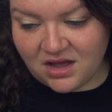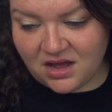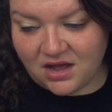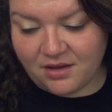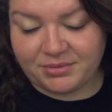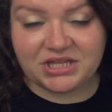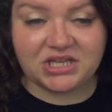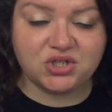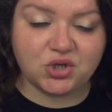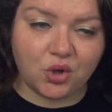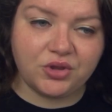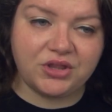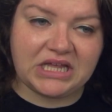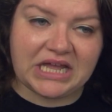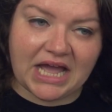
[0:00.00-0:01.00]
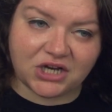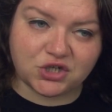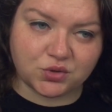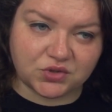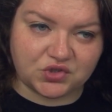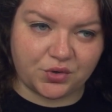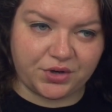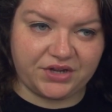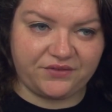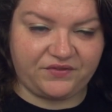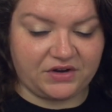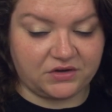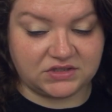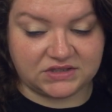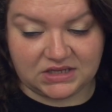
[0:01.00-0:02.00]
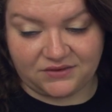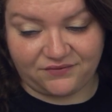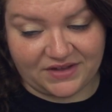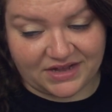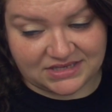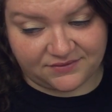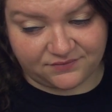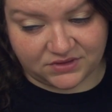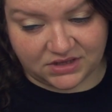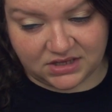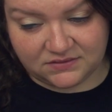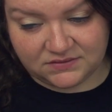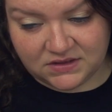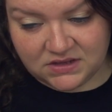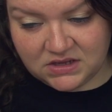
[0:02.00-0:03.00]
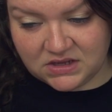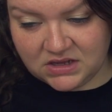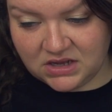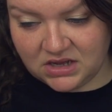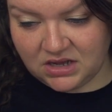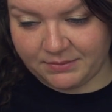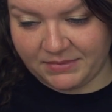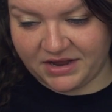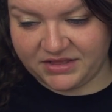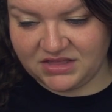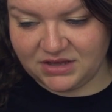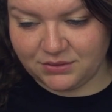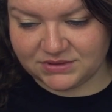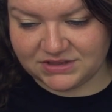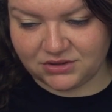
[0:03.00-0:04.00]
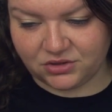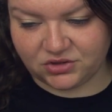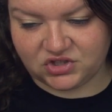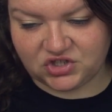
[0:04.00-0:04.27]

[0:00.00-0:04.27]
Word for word: Um, but they told the actual story of Ferris effectively. Um, I think it was a little